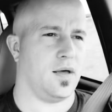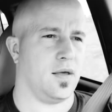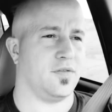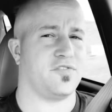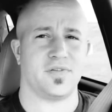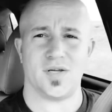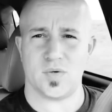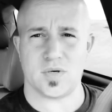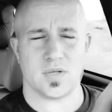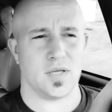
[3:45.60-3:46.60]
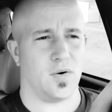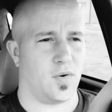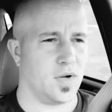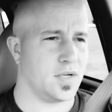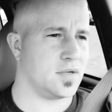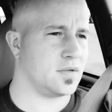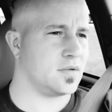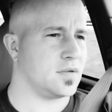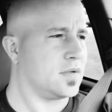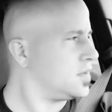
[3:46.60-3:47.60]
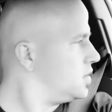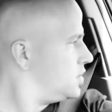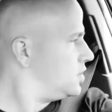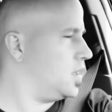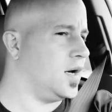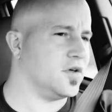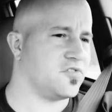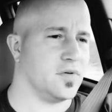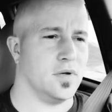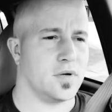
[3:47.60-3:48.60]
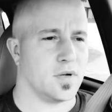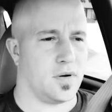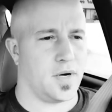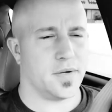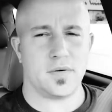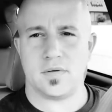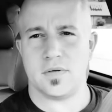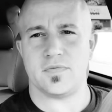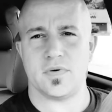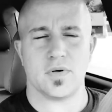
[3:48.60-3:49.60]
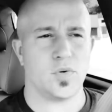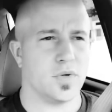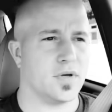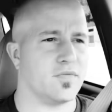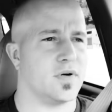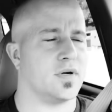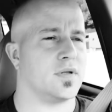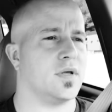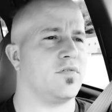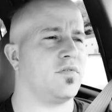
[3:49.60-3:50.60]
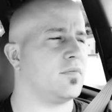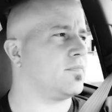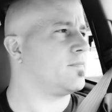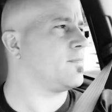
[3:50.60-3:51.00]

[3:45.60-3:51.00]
it's still early on, so you could hodl if you're holding Veritasium.